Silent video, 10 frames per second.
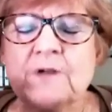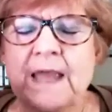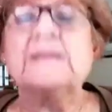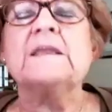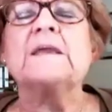
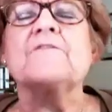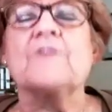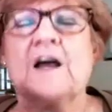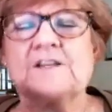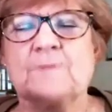ending of the
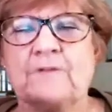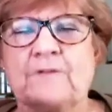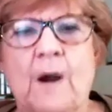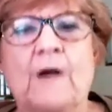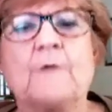Gospel
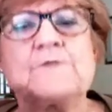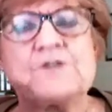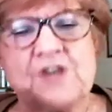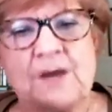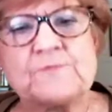of Mark was
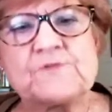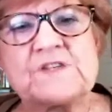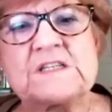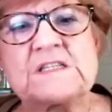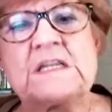chapter
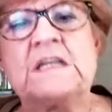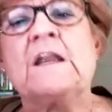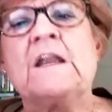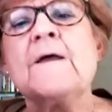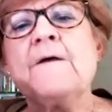
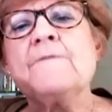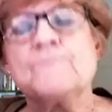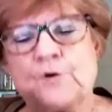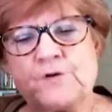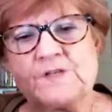16,
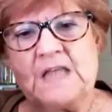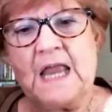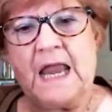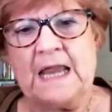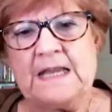verse
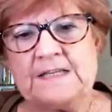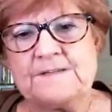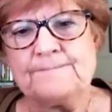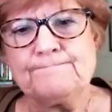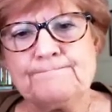
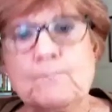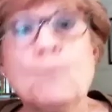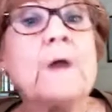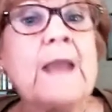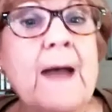8.
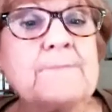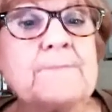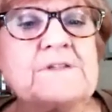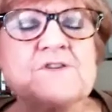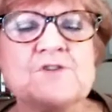What
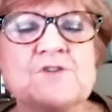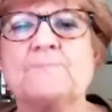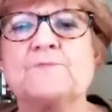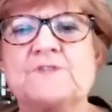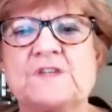happens in
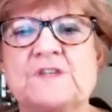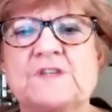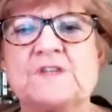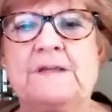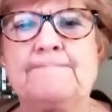chapter 16?